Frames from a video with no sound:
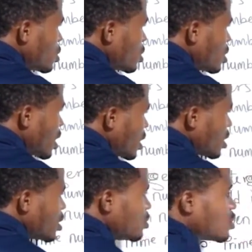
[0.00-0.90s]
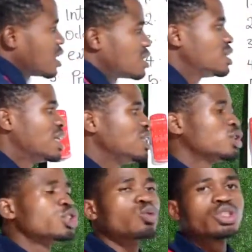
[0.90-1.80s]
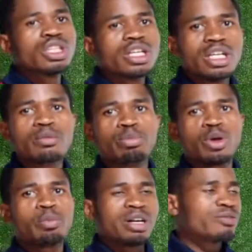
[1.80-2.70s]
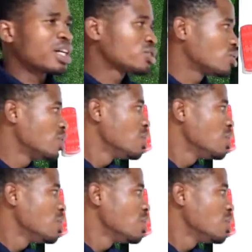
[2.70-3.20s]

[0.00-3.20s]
You can see that this is what? Improper fraction.